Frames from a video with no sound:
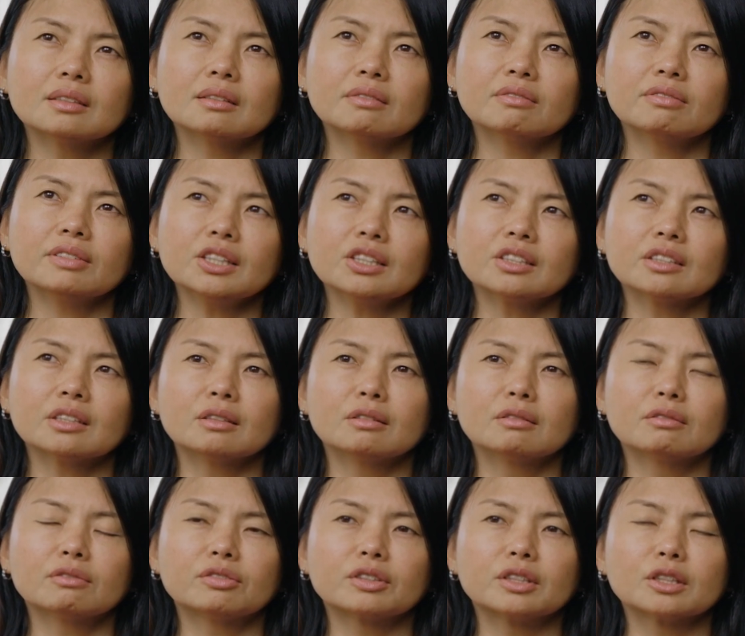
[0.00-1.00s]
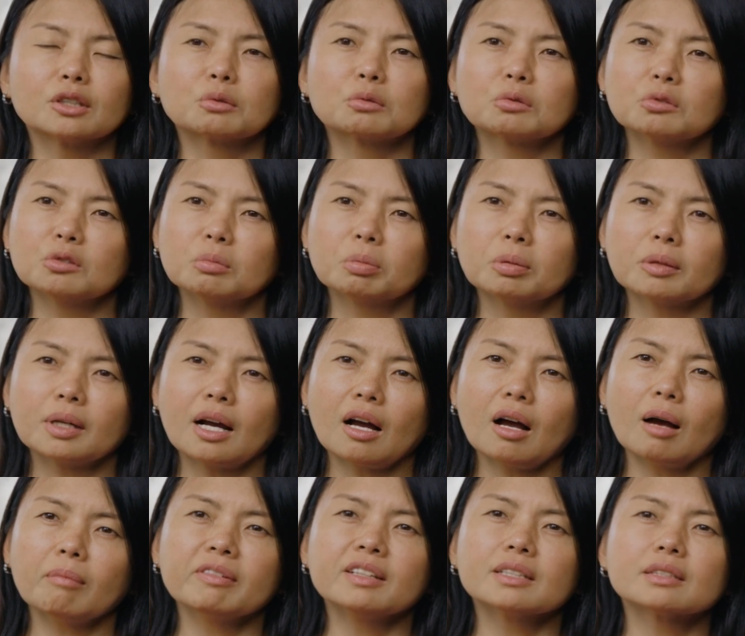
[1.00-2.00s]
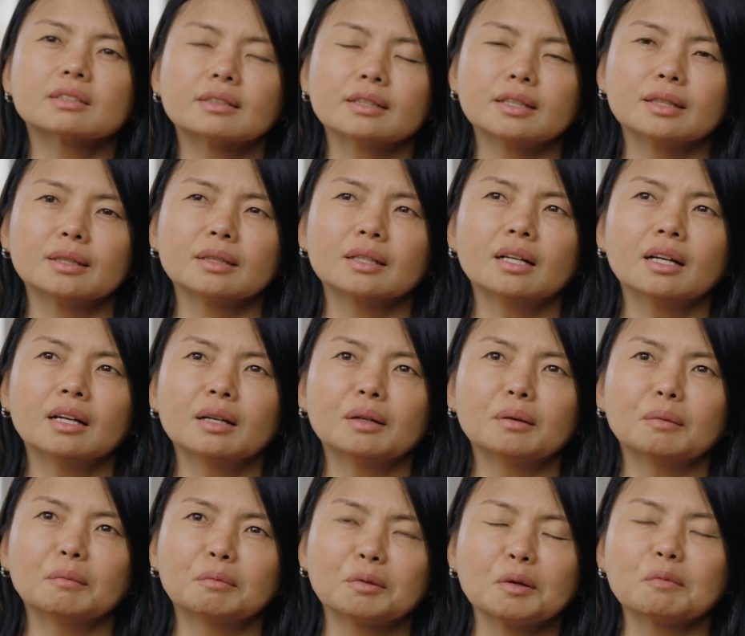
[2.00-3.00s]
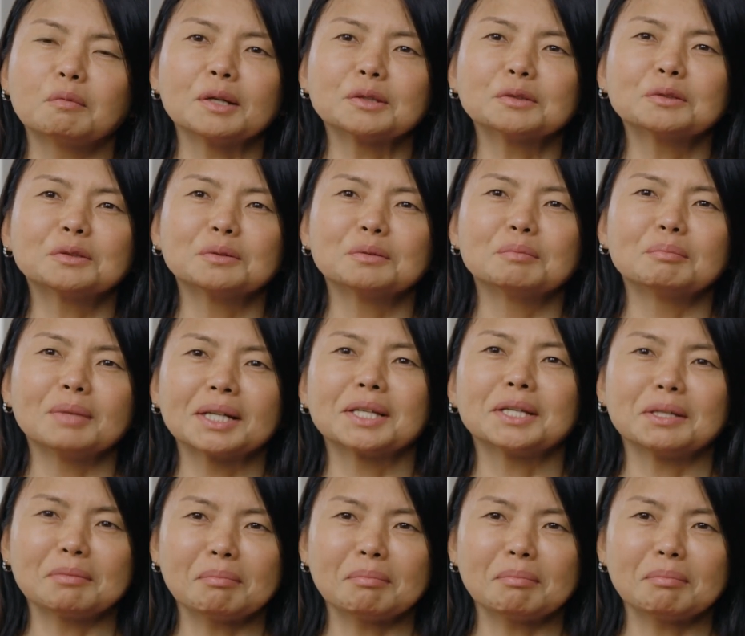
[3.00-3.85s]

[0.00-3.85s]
The vision for the group, obviously, we want to make